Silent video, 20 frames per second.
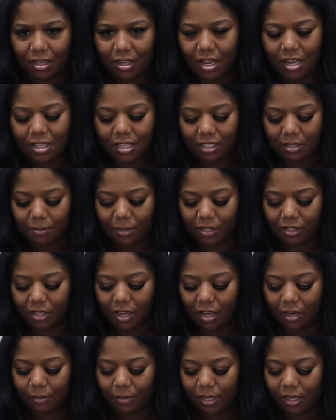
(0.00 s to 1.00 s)
I thought somebody was
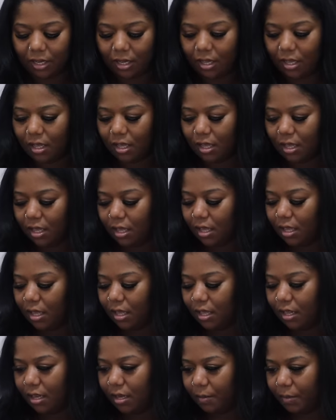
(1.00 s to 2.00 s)
calling me.
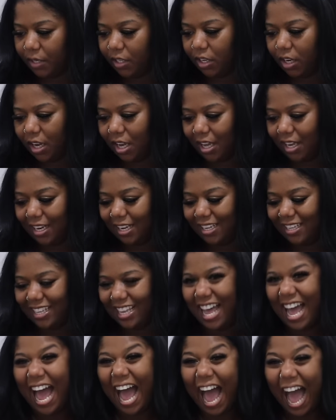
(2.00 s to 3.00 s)
Let me show y'all these.
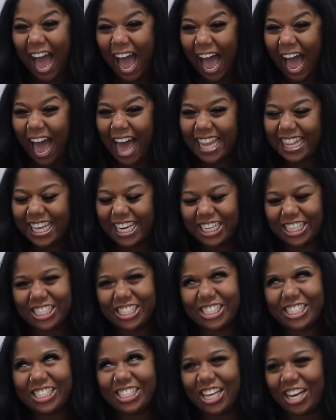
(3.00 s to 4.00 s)
They're
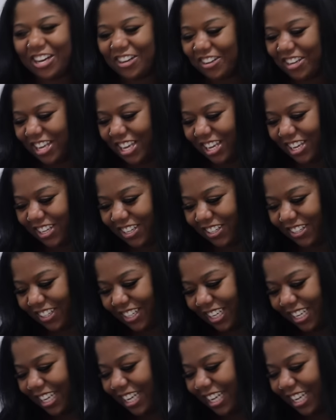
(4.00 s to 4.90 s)
so cute.